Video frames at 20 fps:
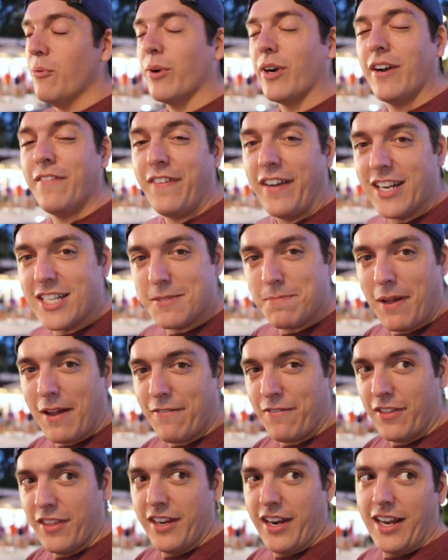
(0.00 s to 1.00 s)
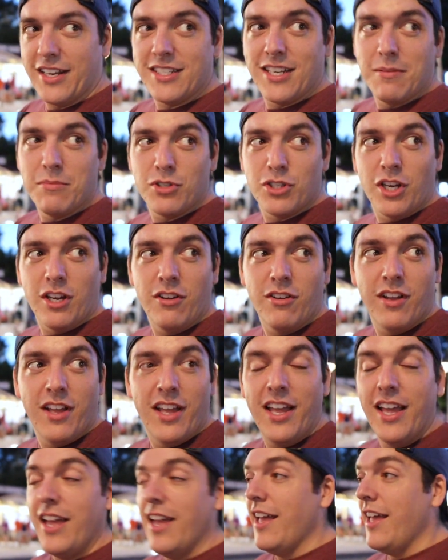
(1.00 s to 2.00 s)
We're gonna find a spot for the nighttime show
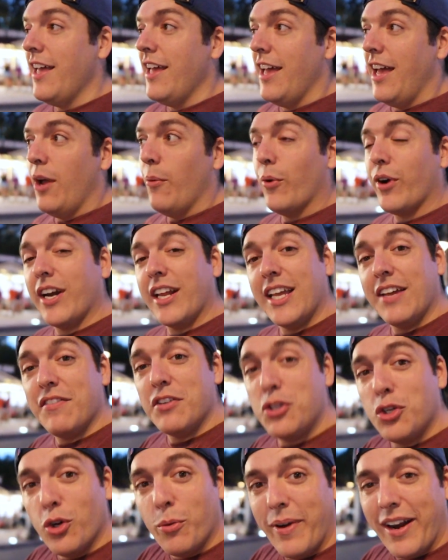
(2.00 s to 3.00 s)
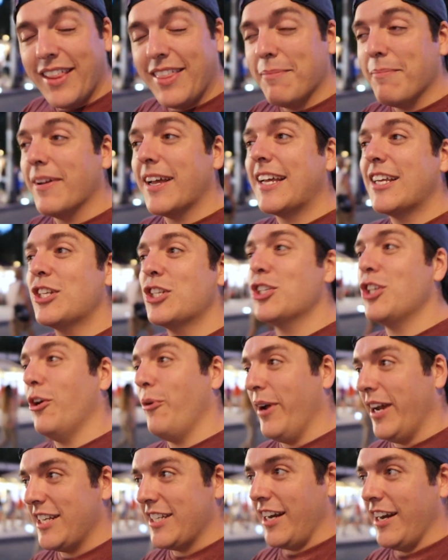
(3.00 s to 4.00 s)
we're gonna give it to him, and I think I'm like,
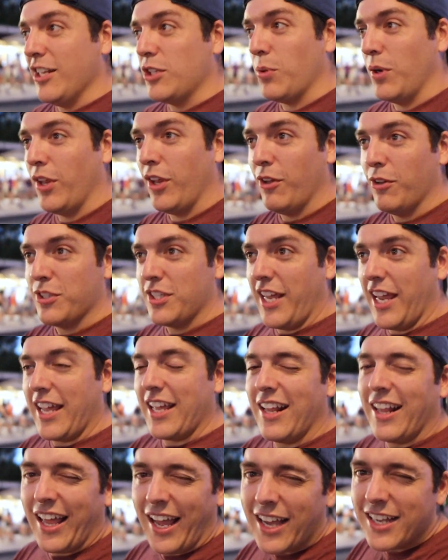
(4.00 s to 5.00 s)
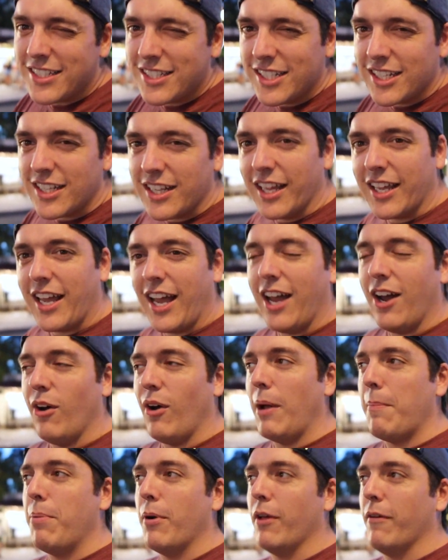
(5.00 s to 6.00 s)
so excited. It's one of those like classic, like
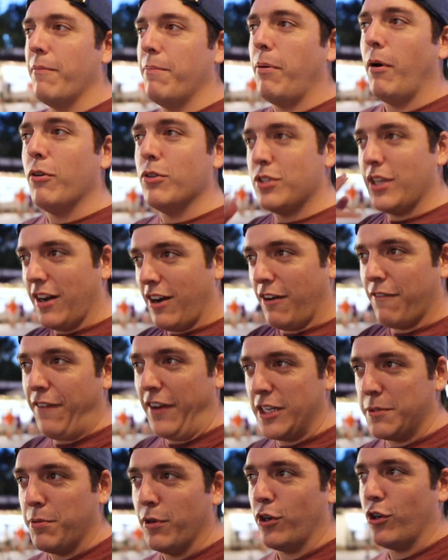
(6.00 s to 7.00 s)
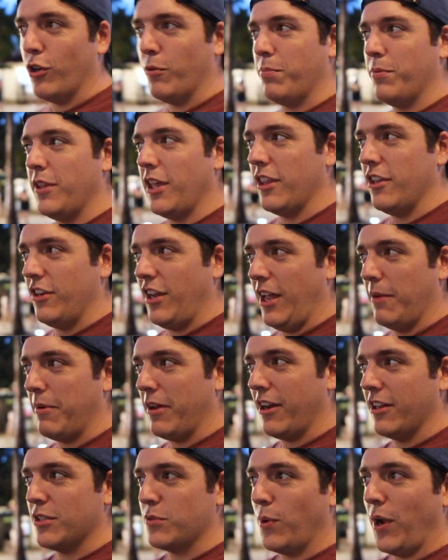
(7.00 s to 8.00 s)
how I put a post on our Facebook group the other day
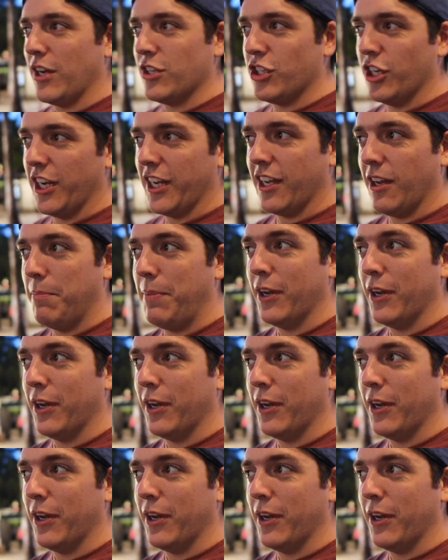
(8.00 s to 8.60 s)
about us watching a